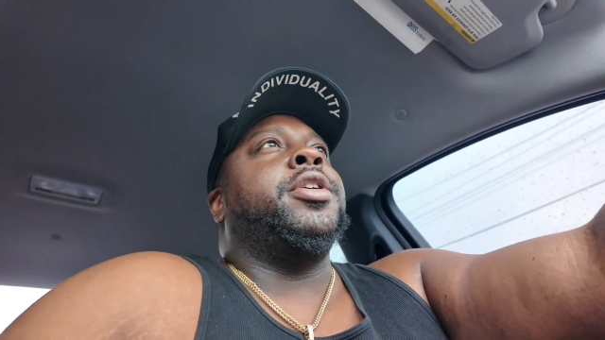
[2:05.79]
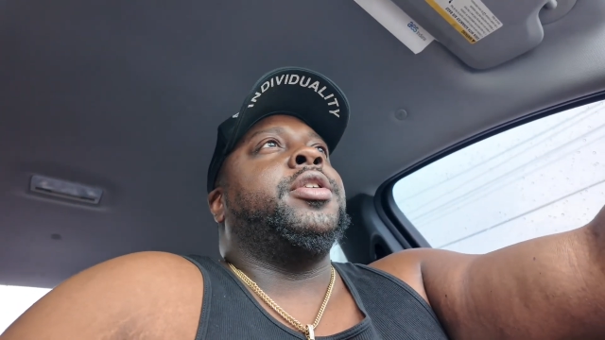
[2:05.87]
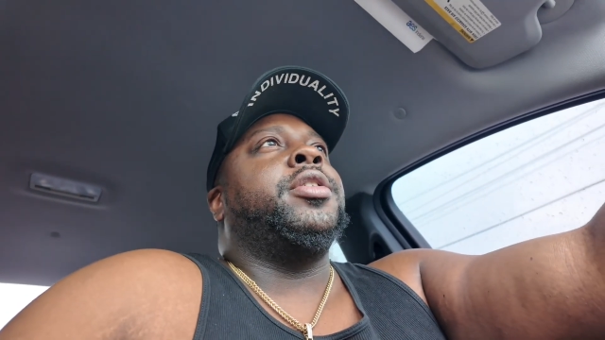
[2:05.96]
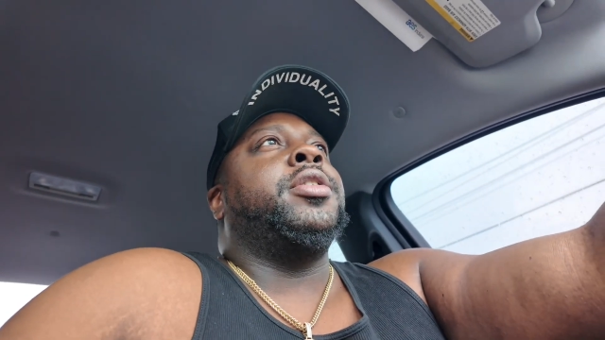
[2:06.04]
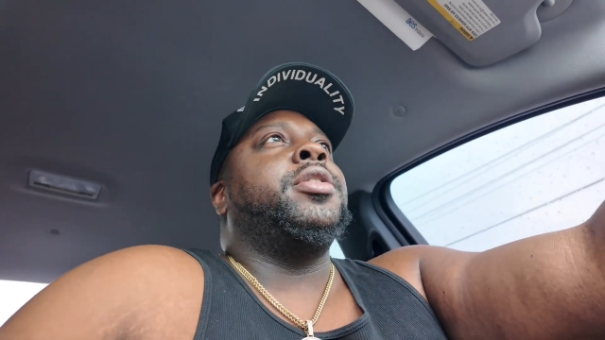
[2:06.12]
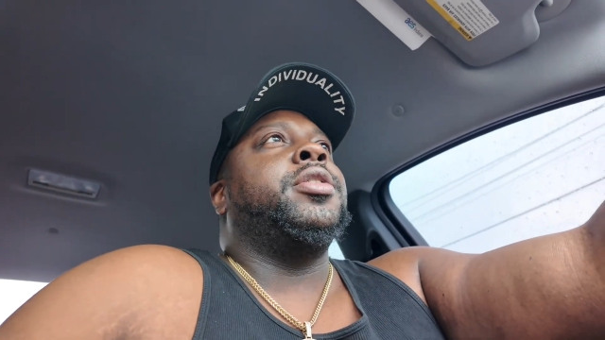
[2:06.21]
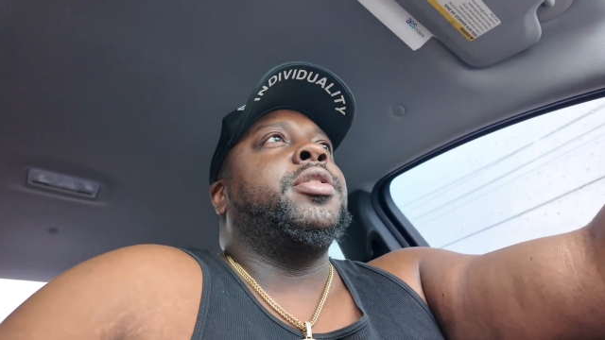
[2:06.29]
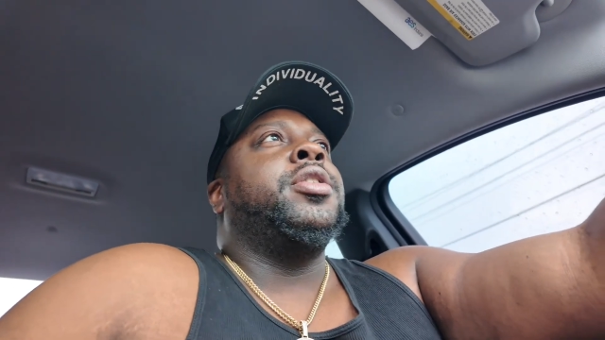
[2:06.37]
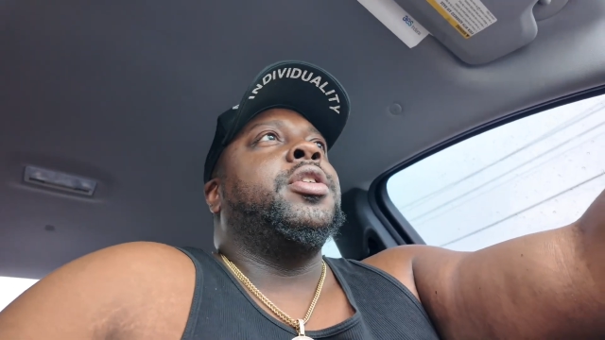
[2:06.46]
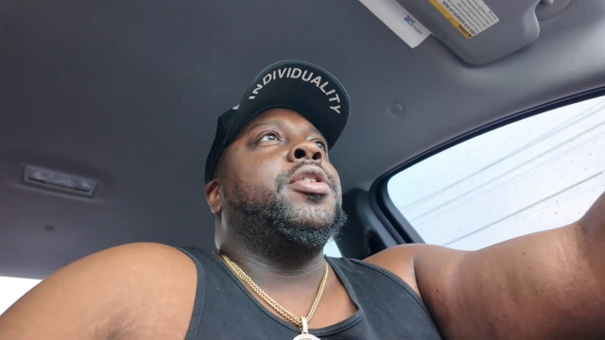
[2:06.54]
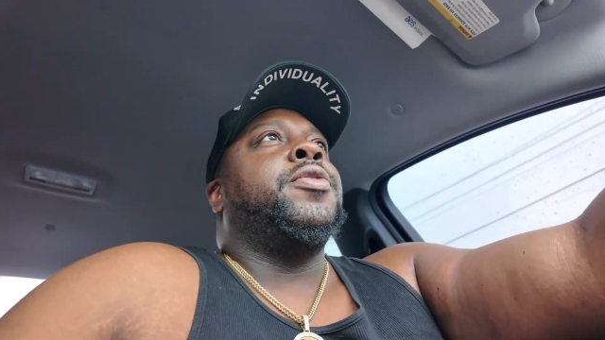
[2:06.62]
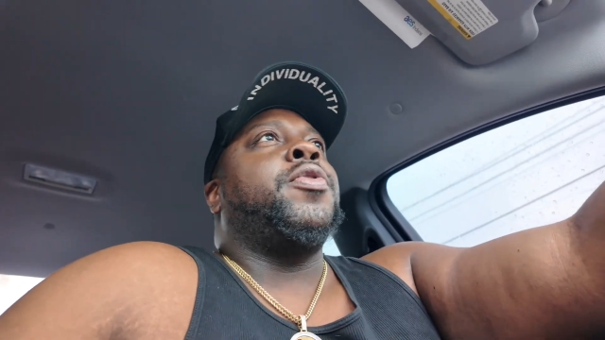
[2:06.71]

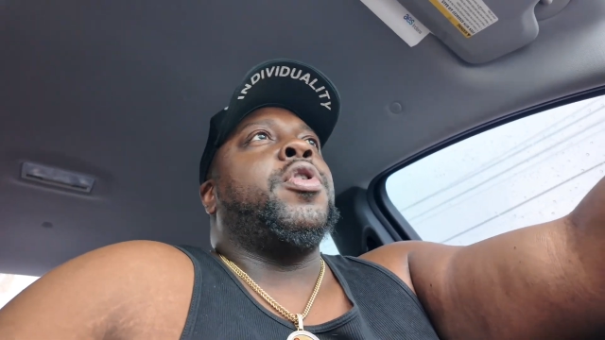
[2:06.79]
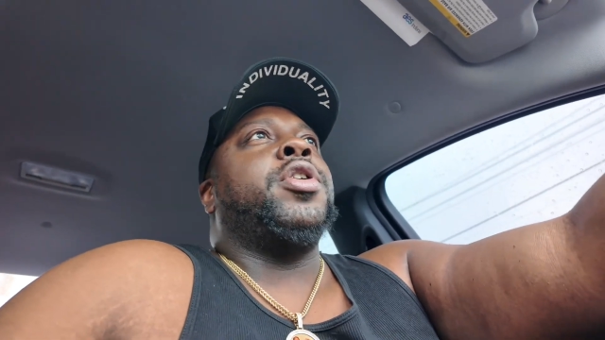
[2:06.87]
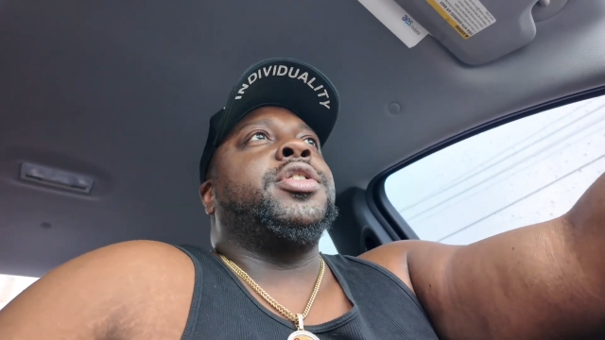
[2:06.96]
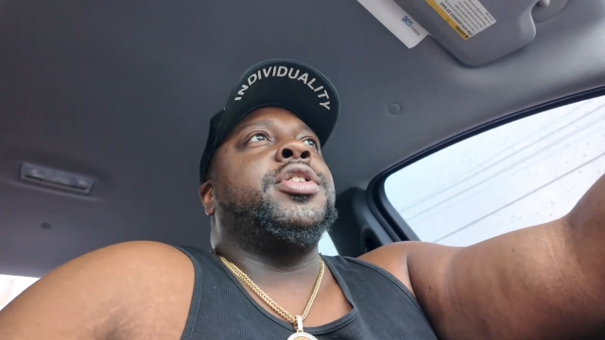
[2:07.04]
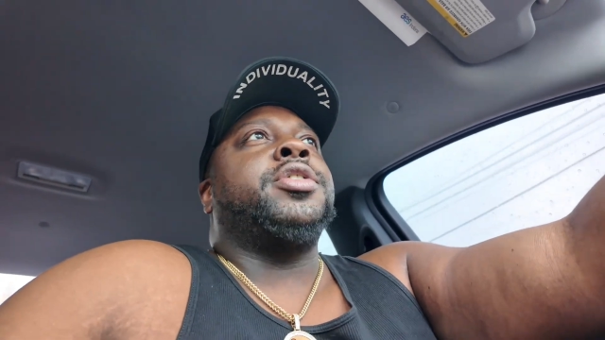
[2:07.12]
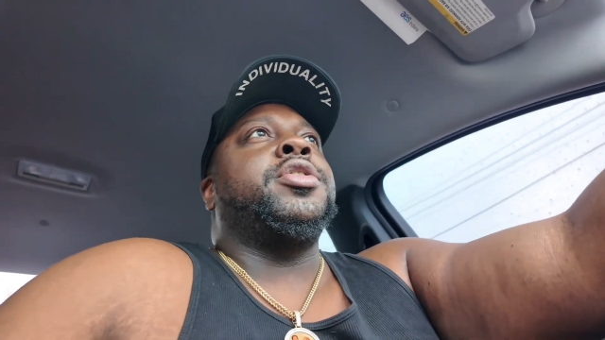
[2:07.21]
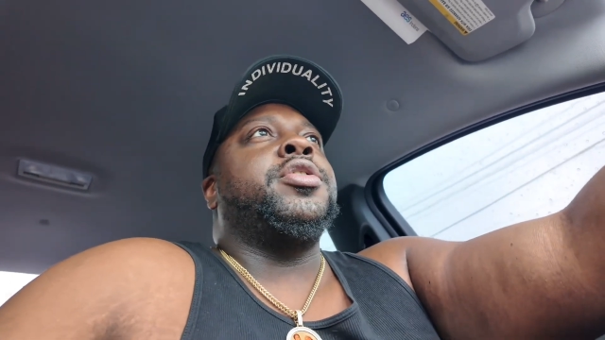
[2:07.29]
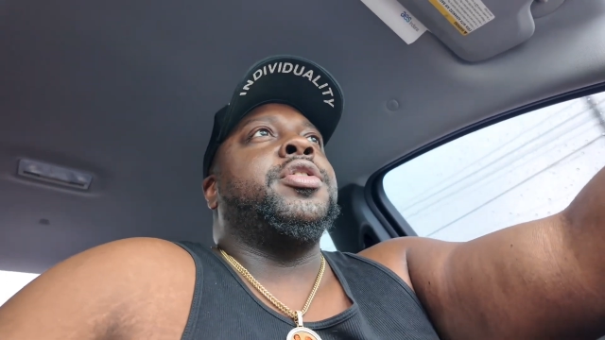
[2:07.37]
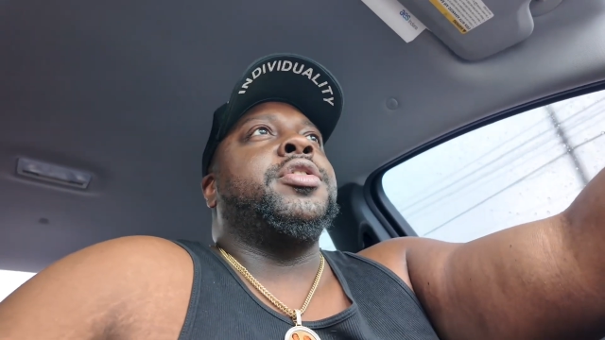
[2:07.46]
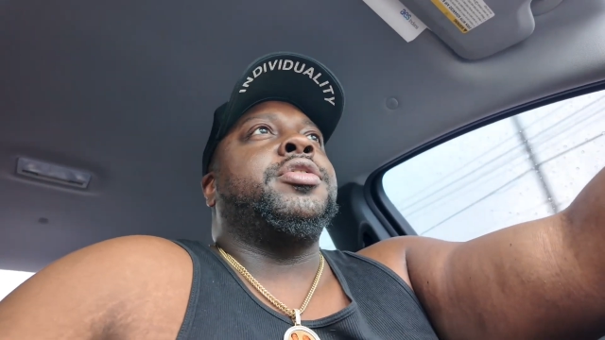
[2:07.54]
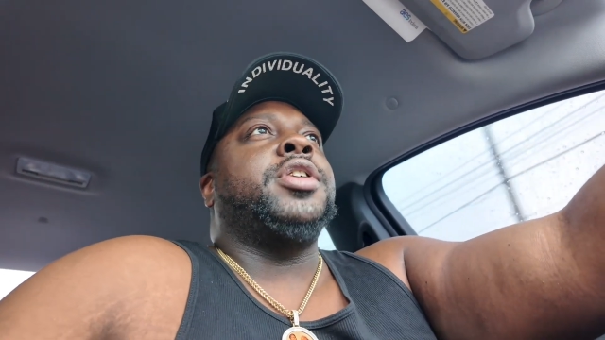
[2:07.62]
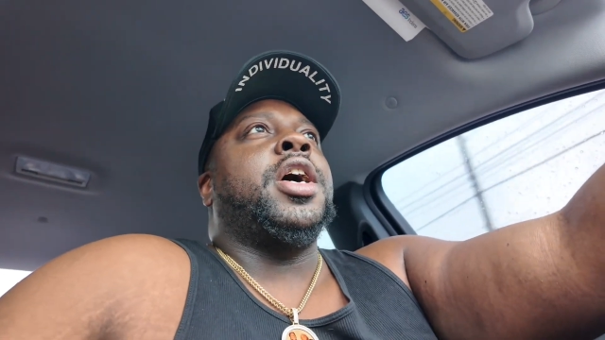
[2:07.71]
As far as the
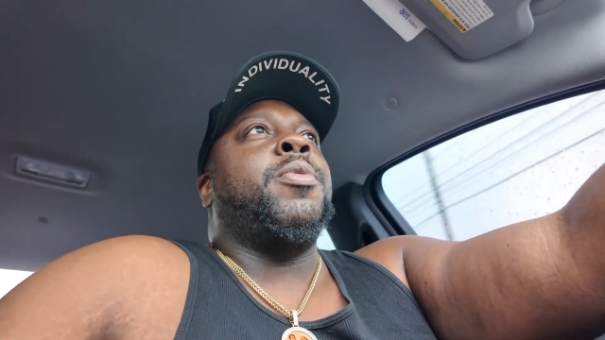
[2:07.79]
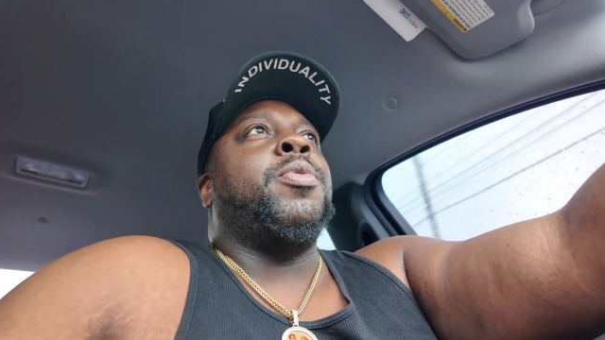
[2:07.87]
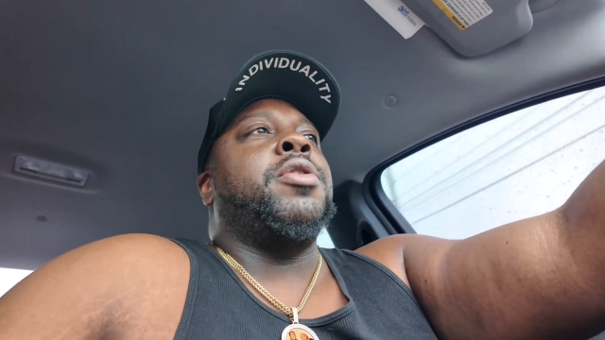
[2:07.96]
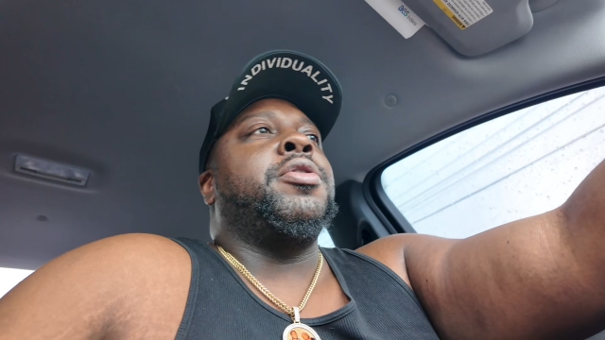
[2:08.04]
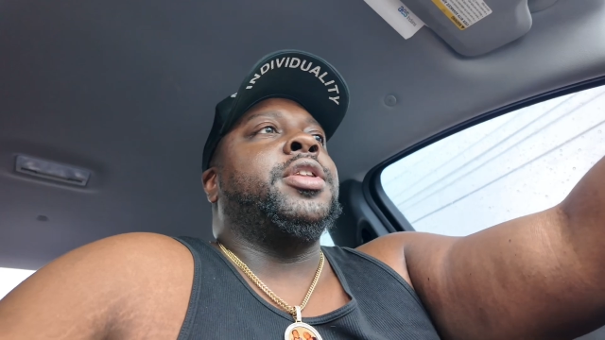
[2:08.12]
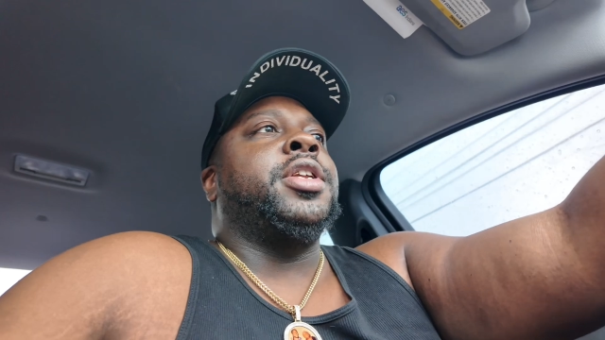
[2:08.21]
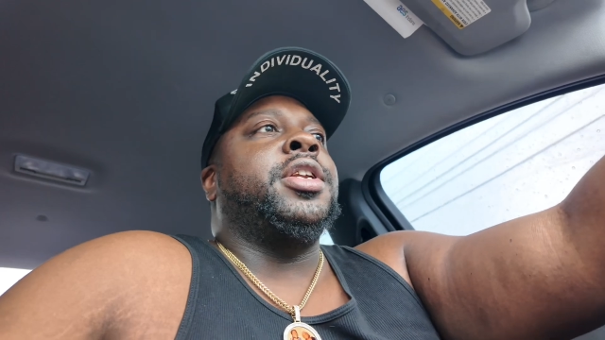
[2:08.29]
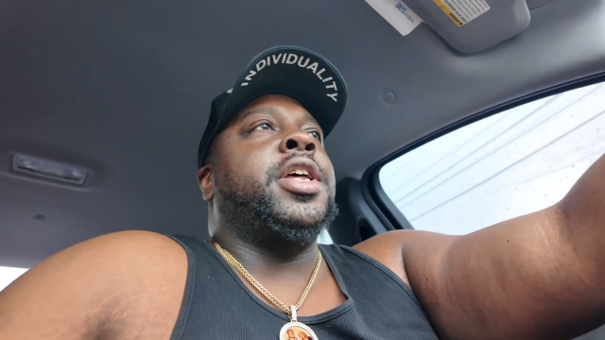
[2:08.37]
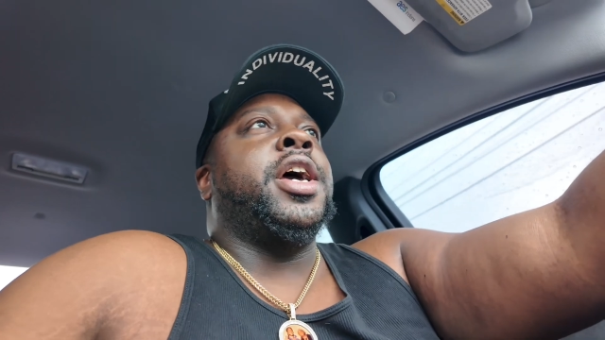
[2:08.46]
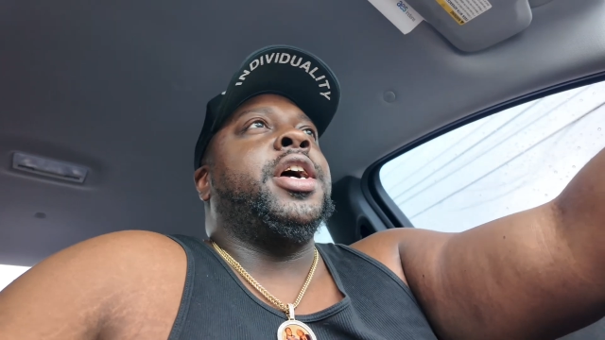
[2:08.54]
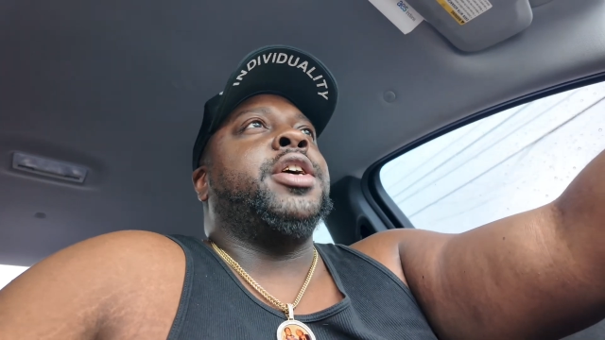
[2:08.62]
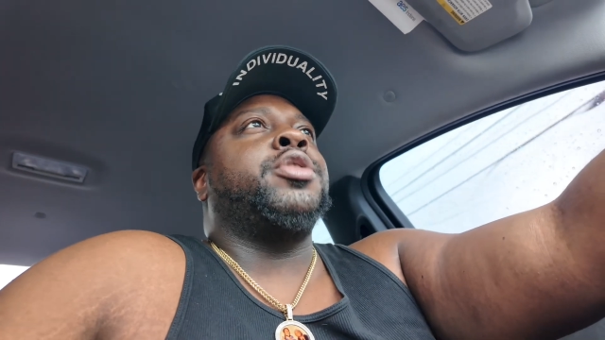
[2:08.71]
interior side, we're gonna get the
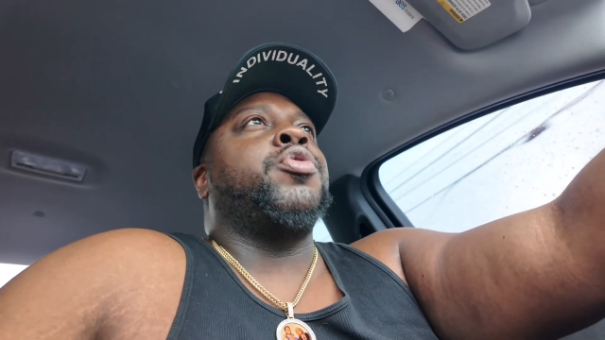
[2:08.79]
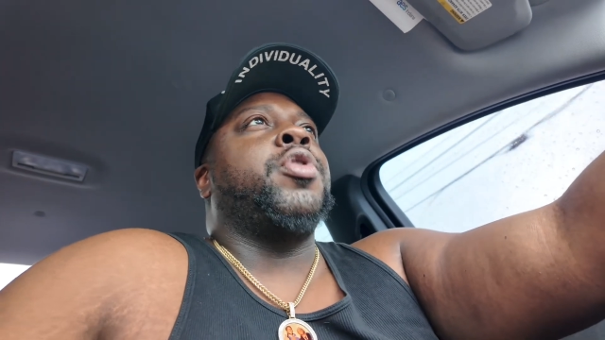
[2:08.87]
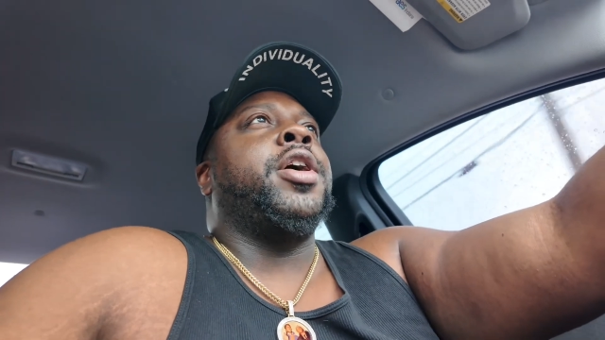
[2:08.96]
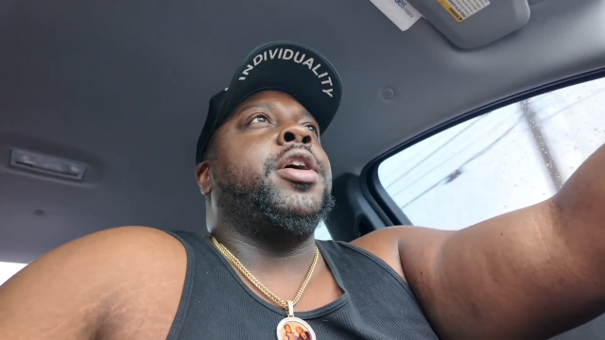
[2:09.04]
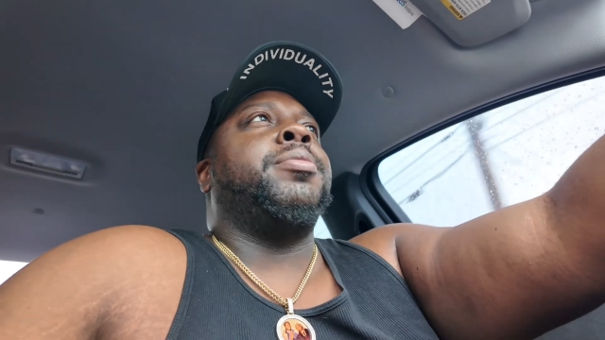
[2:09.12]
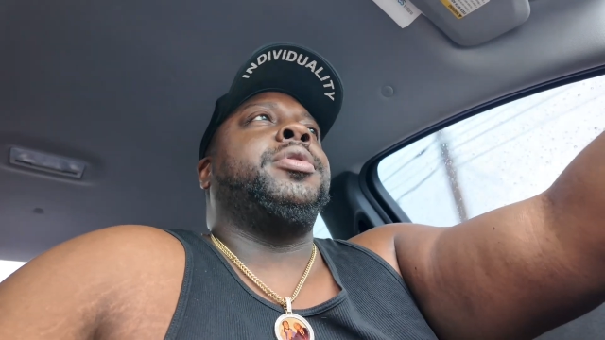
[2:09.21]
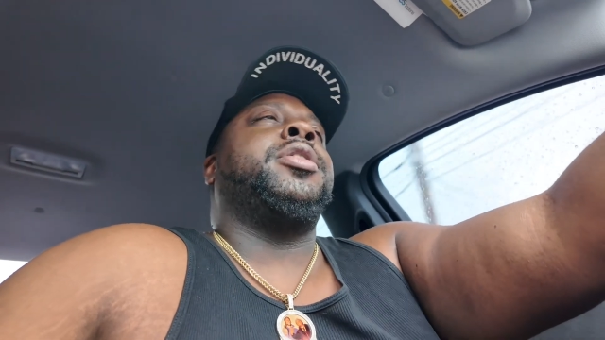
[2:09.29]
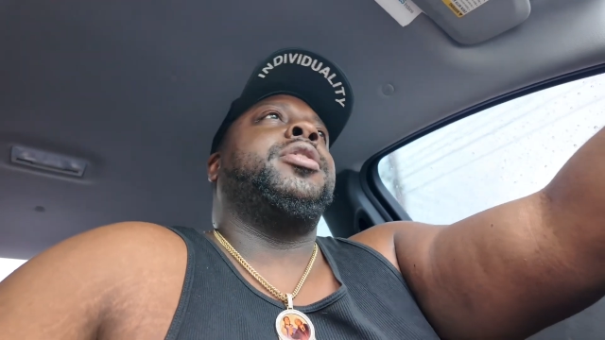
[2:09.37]
dash wrapped,